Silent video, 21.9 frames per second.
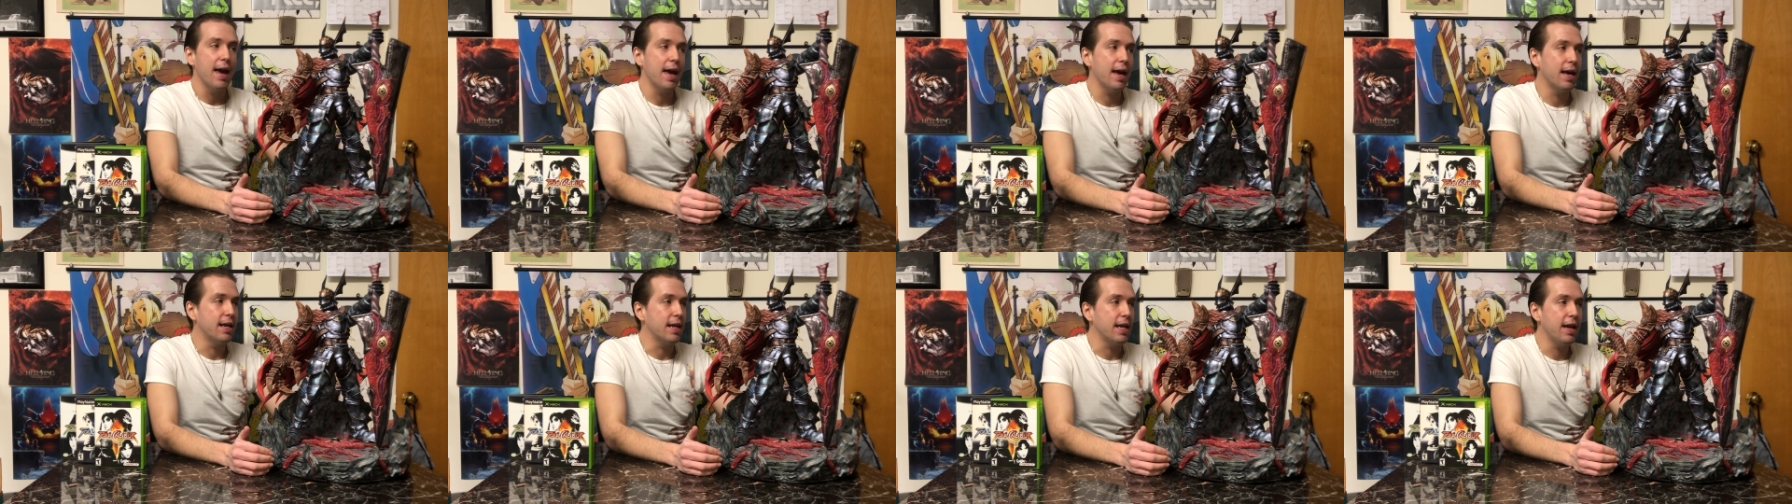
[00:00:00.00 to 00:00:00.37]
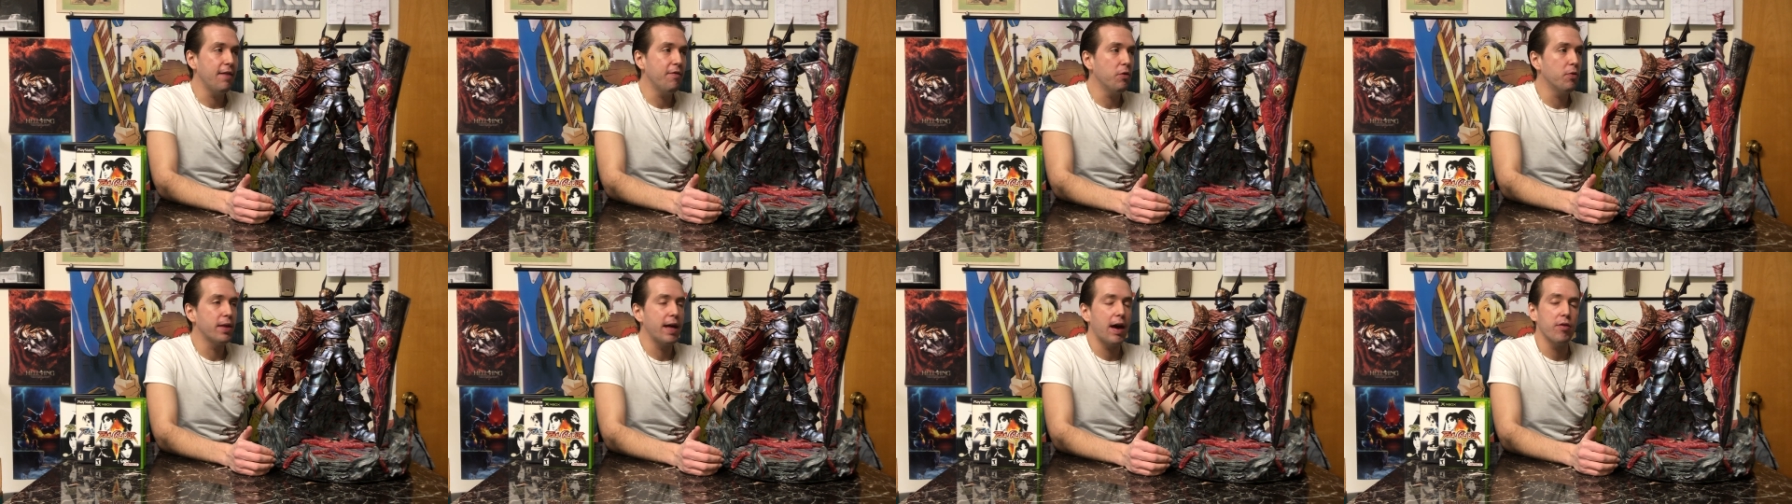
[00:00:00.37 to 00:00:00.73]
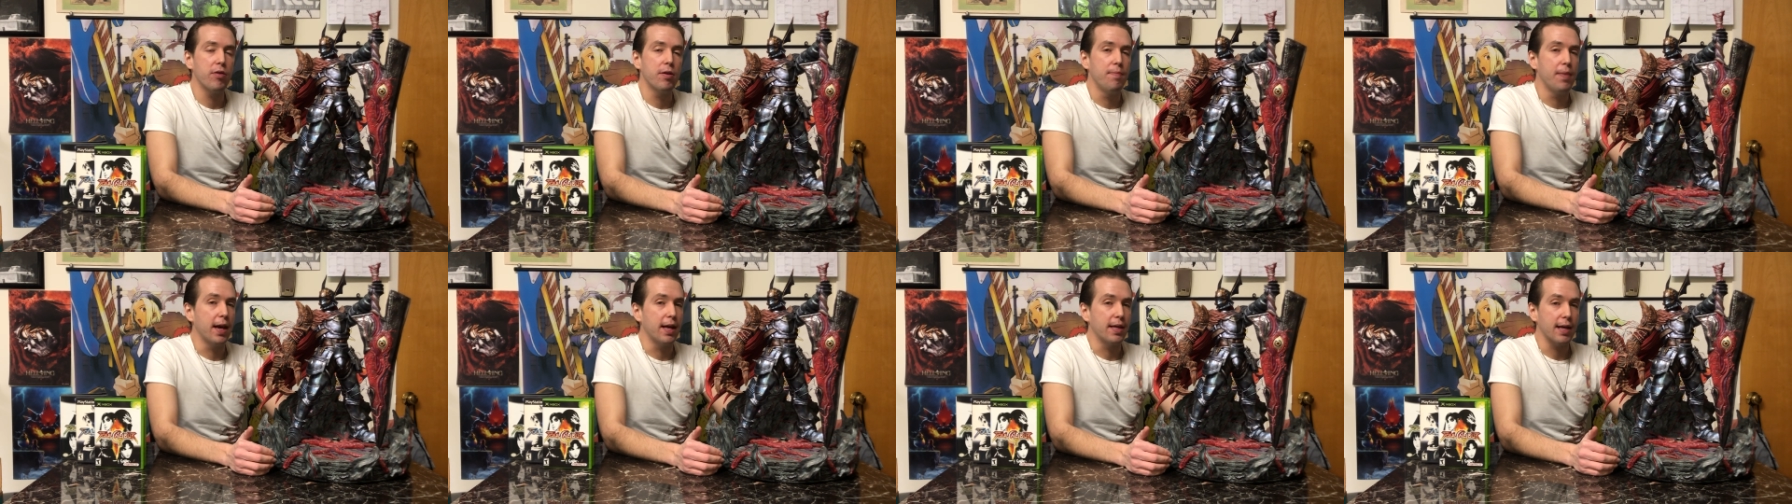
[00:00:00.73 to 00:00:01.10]
And even without
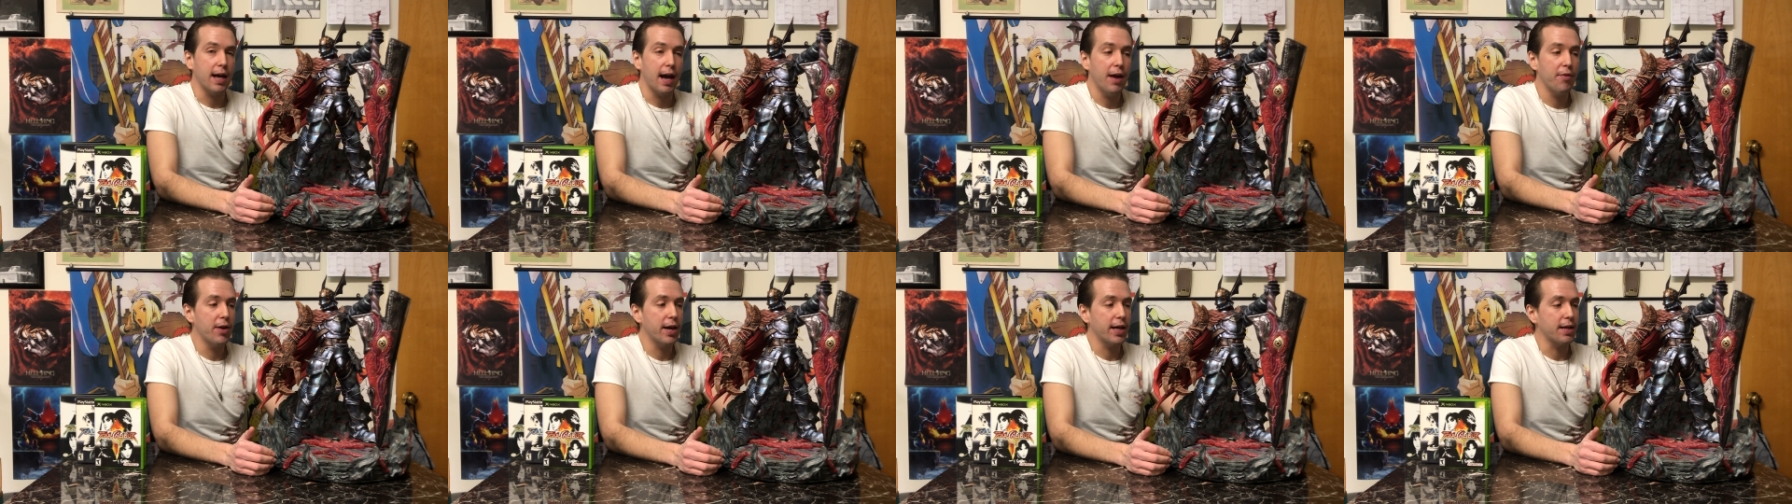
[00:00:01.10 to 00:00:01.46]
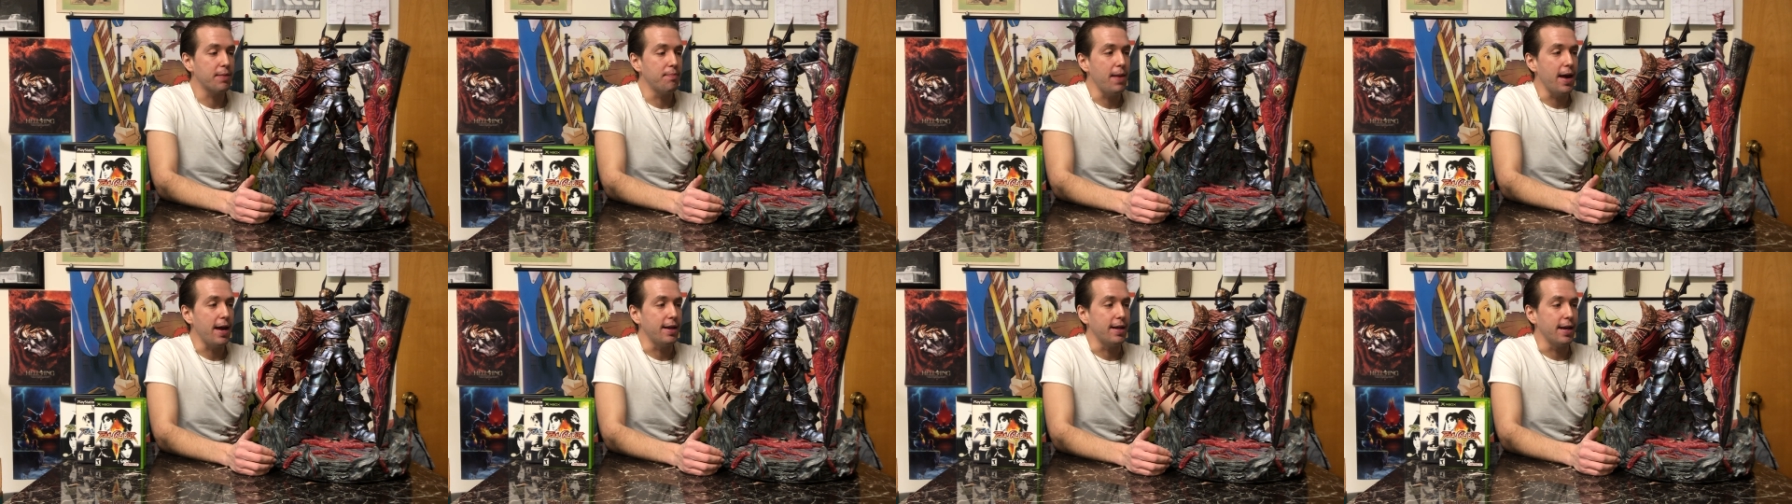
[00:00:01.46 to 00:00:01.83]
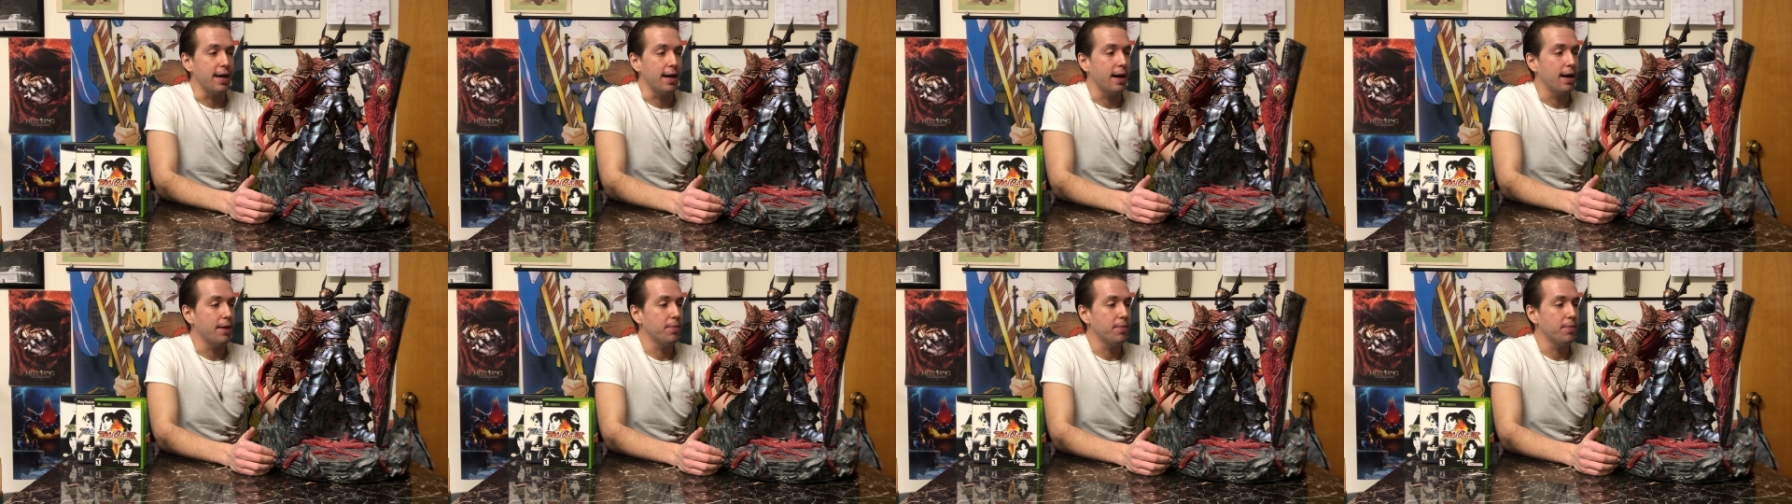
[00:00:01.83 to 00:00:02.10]
the base, I recommend it.